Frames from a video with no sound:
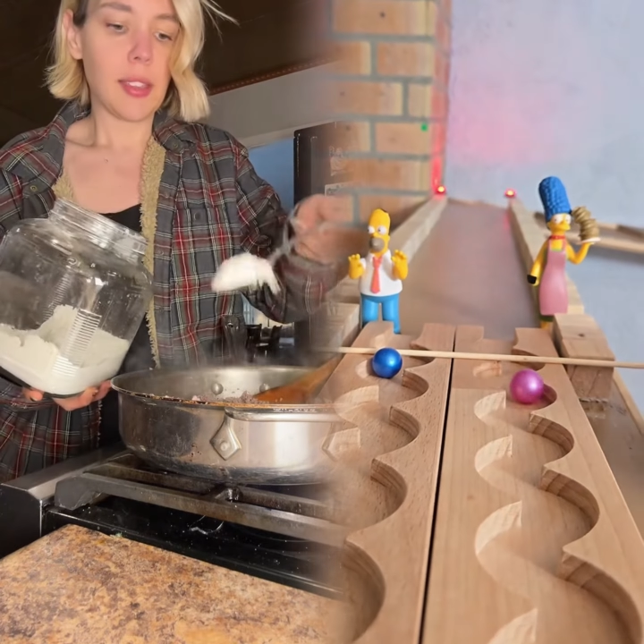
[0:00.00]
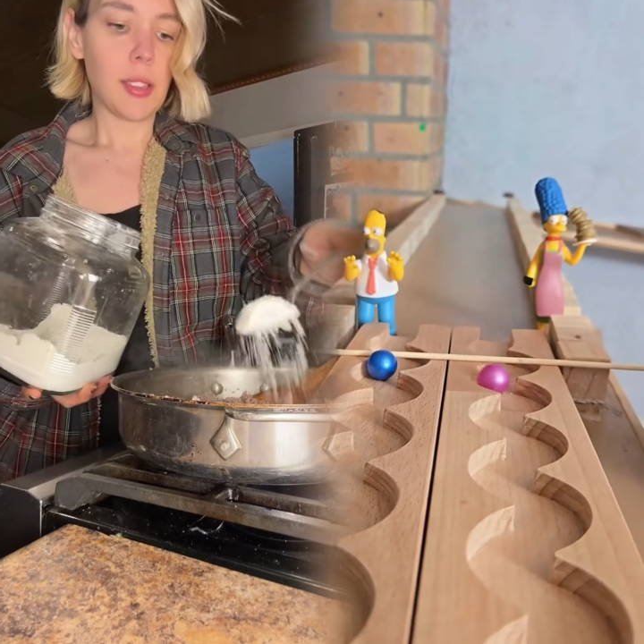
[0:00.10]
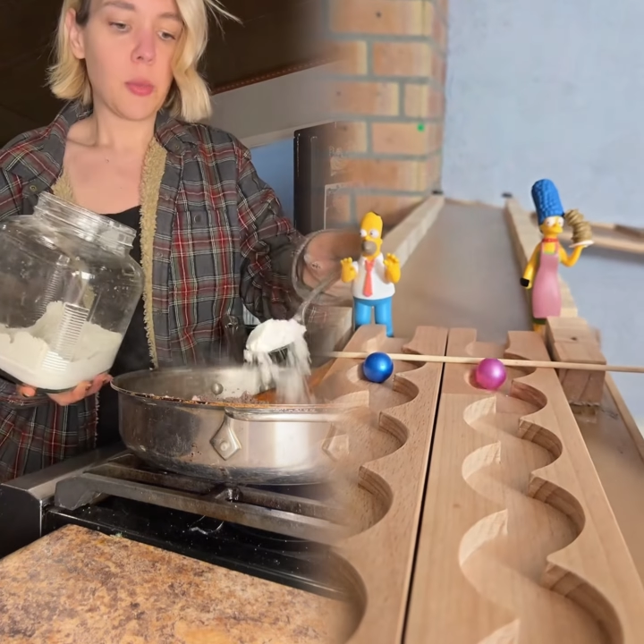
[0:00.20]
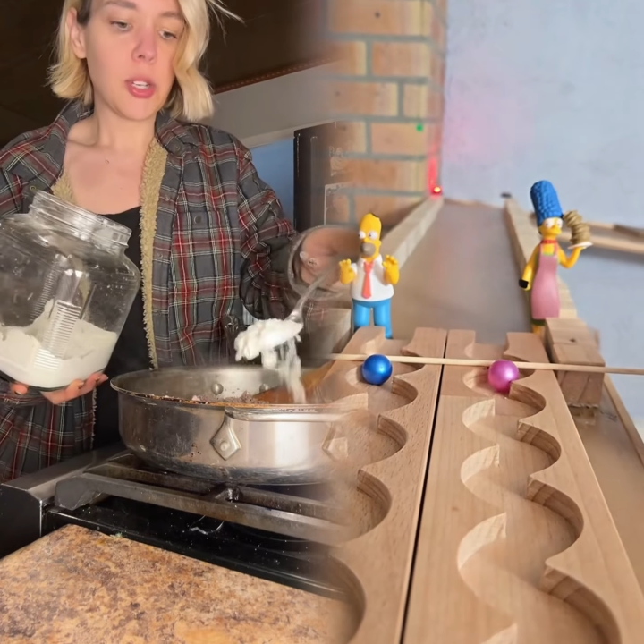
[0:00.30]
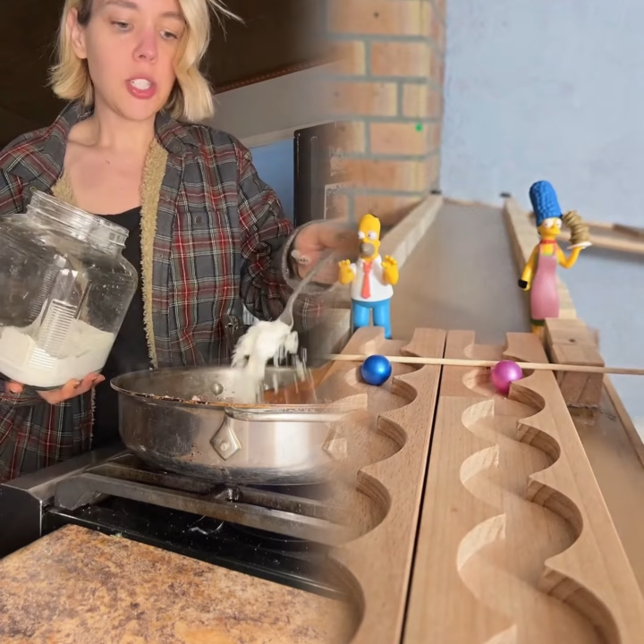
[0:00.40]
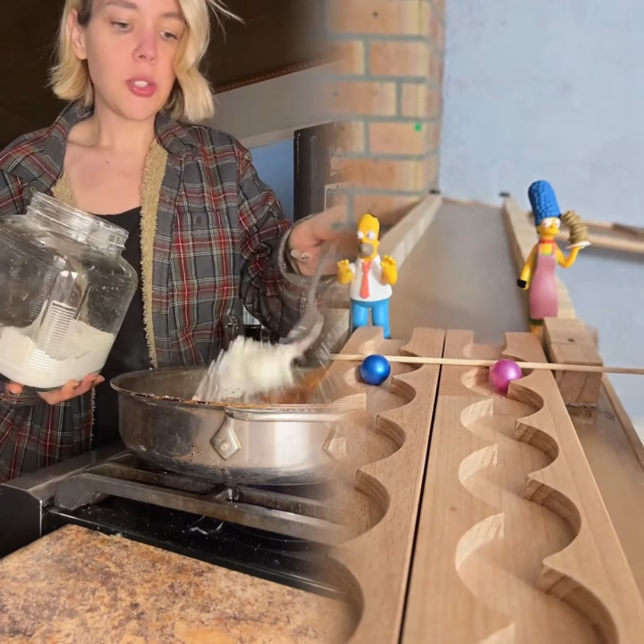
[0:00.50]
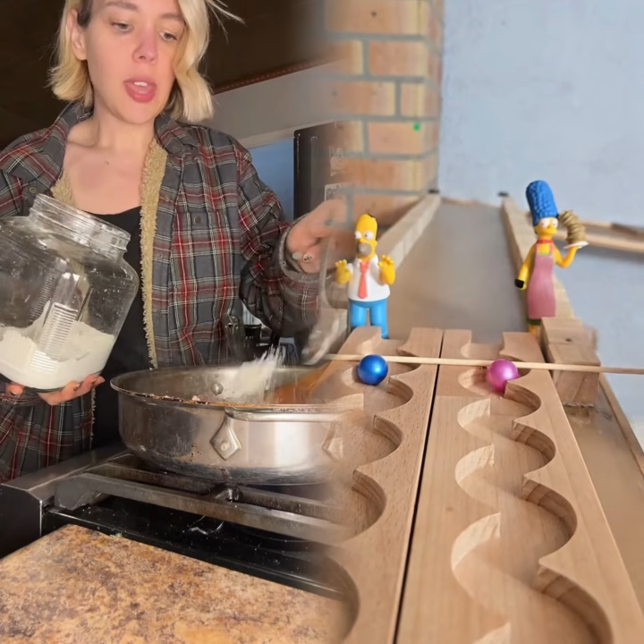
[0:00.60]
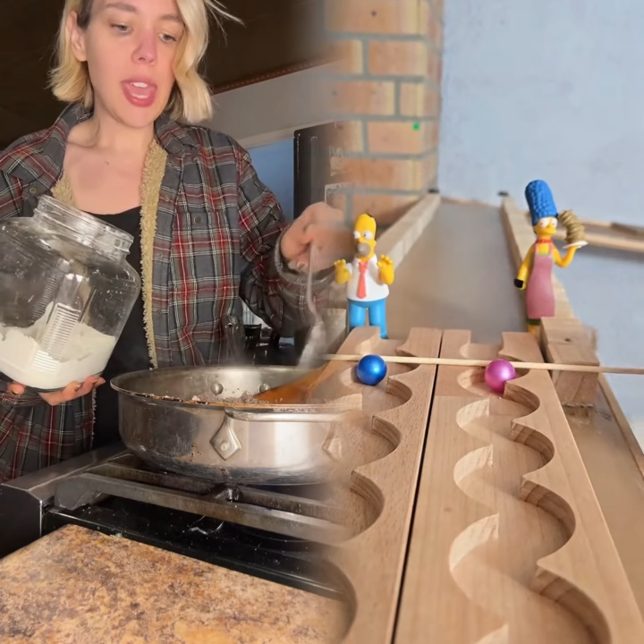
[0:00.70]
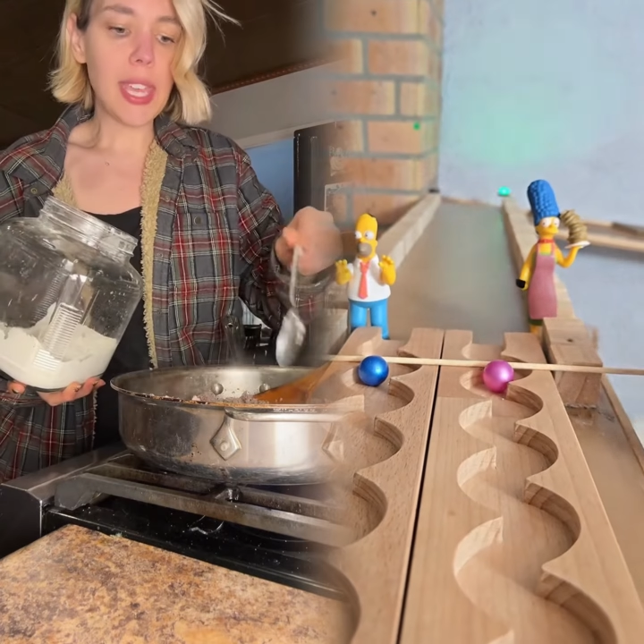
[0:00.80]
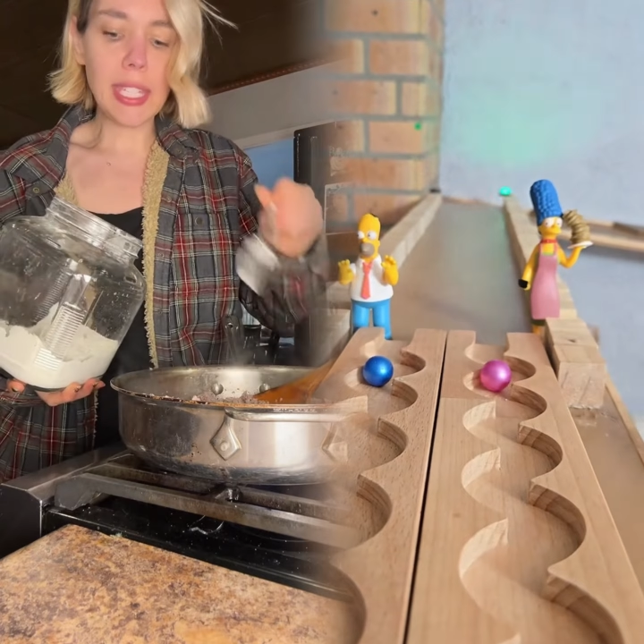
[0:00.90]
We're gonna do
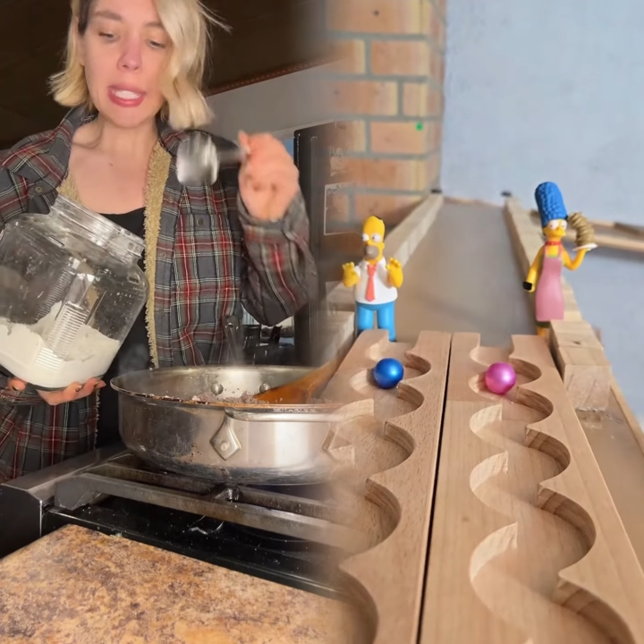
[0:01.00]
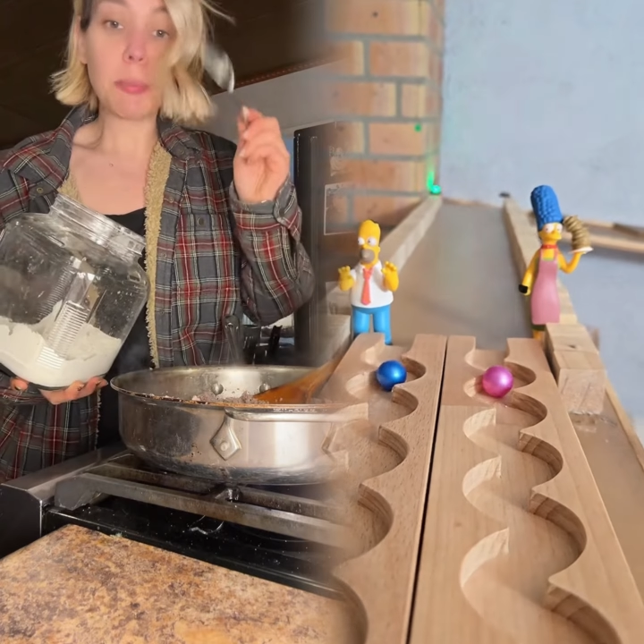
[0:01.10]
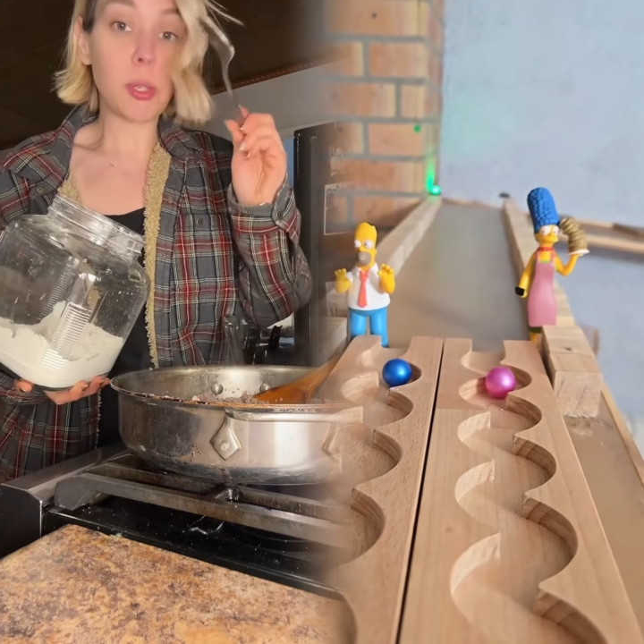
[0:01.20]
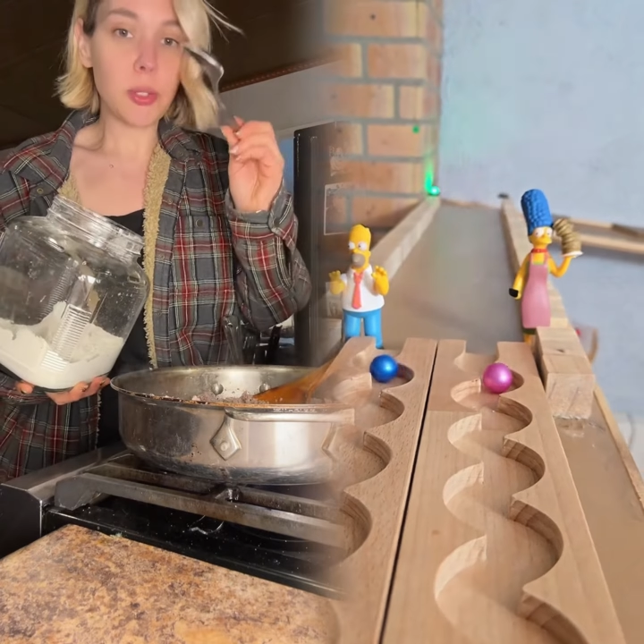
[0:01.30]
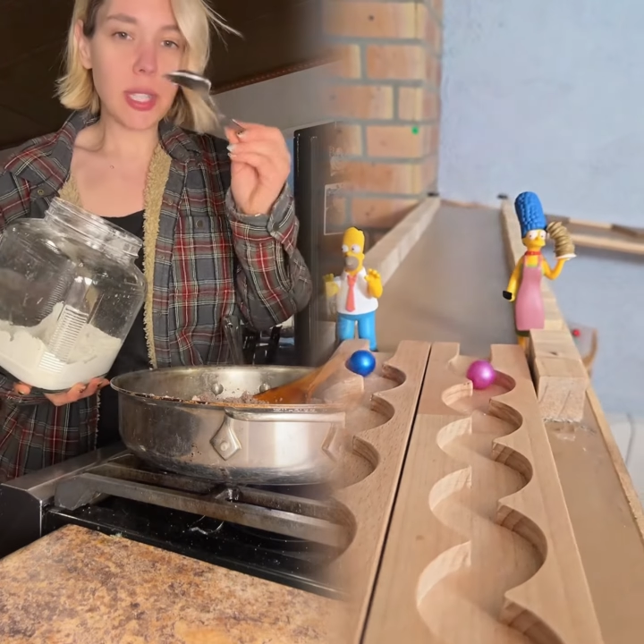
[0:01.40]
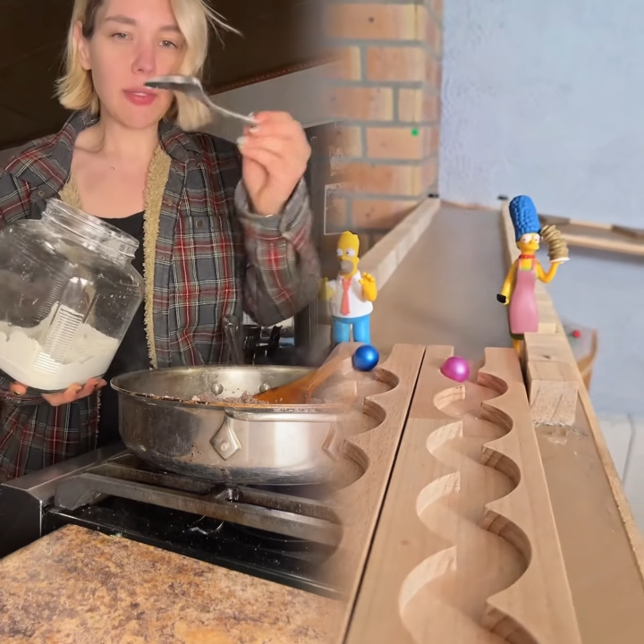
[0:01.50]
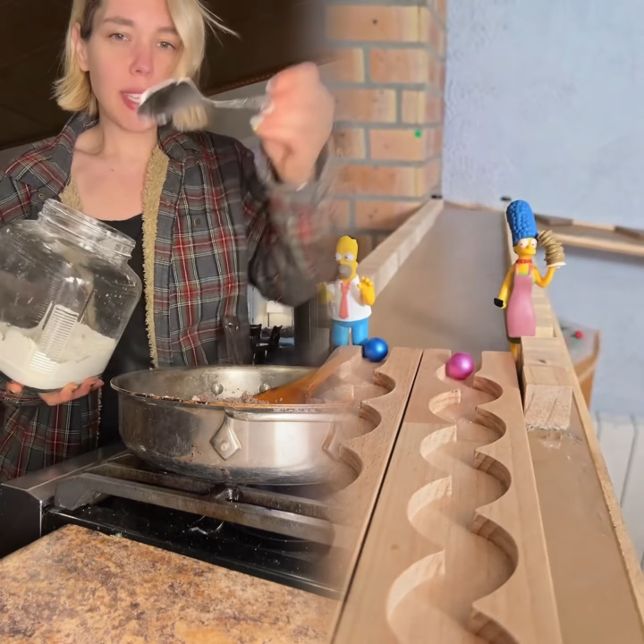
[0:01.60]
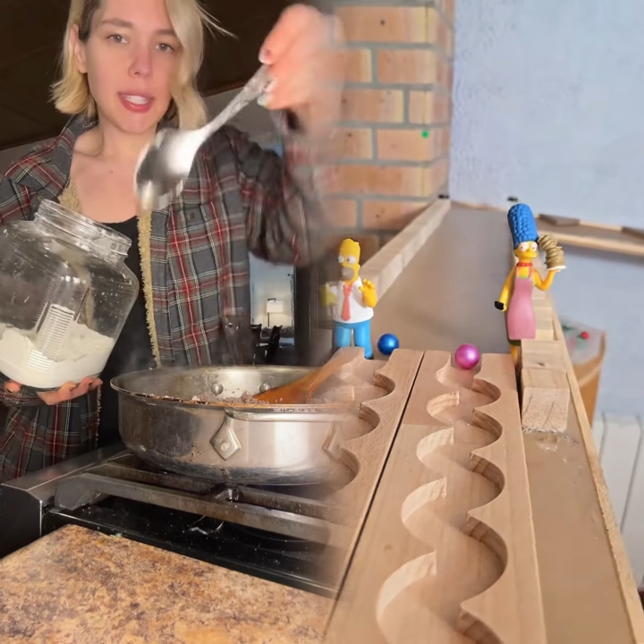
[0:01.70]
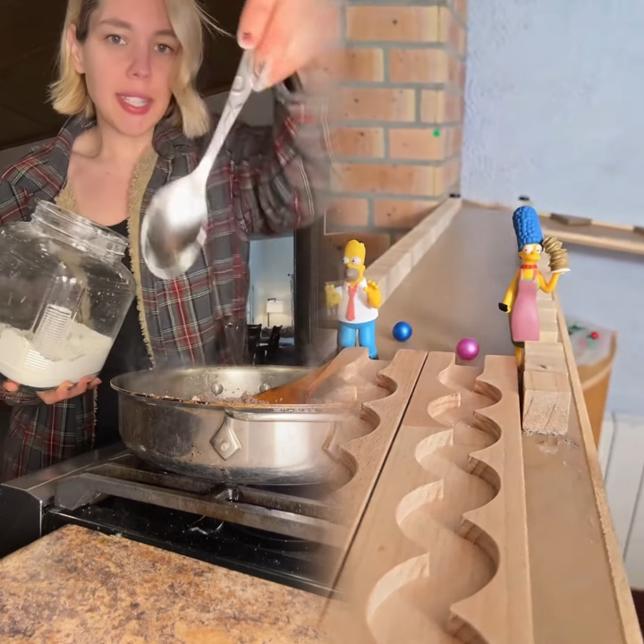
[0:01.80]
8 spoons of this.